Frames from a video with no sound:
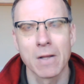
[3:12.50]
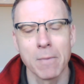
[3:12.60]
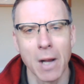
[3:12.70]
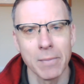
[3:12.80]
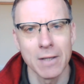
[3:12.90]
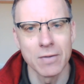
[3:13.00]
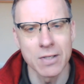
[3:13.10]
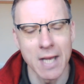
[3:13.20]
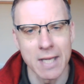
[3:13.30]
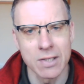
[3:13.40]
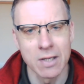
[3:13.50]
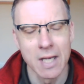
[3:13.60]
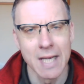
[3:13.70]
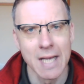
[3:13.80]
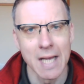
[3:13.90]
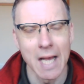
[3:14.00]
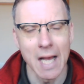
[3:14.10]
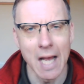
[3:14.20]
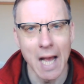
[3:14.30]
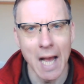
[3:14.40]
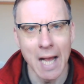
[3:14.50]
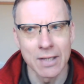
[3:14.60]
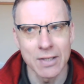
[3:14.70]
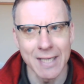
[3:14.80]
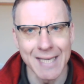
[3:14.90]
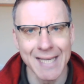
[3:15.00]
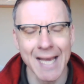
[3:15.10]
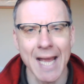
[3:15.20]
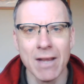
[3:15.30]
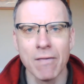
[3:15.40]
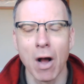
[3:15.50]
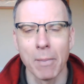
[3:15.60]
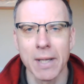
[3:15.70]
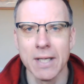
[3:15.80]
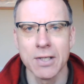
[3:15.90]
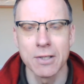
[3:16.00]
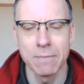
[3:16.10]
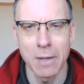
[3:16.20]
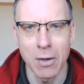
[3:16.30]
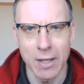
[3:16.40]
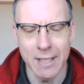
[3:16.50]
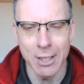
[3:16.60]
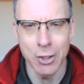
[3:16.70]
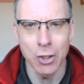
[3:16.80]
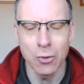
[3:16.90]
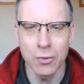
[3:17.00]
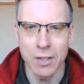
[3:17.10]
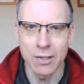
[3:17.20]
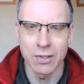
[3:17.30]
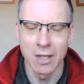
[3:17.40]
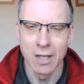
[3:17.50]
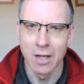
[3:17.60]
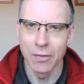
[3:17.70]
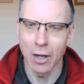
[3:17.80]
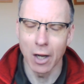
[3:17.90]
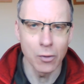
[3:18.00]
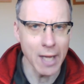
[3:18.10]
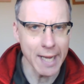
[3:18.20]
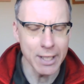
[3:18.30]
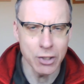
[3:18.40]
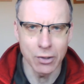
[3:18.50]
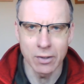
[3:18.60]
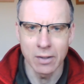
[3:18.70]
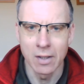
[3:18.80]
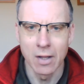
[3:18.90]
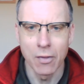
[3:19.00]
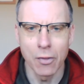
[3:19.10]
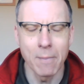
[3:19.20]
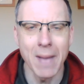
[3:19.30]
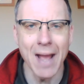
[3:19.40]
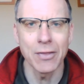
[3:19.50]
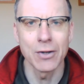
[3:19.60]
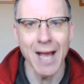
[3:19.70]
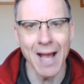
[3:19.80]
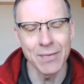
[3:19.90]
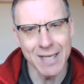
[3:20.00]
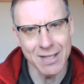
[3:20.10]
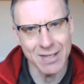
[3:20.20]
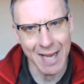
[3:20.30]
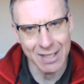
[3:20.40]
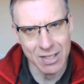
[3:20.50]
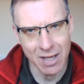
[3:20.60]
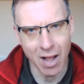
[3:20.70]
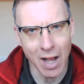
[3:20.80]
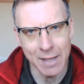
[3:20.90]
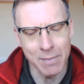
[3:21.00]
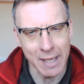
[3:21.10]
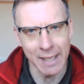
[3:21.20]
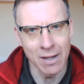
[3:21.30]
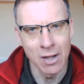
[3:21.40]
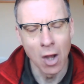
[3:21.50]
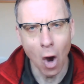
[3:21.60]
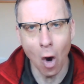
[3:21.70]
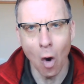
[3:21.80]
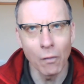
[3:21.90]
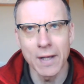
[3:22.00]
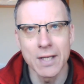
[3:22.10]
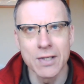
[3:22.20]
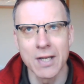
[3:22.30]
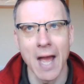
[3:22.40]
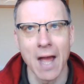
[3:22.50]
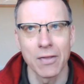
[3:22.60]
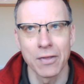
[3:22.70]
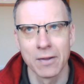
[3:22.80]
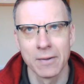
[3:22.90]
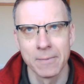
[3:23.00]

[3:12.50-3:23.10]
The Bible even says, and he gave up his spirit. He chooses the location, the method, and the exact timing of his death.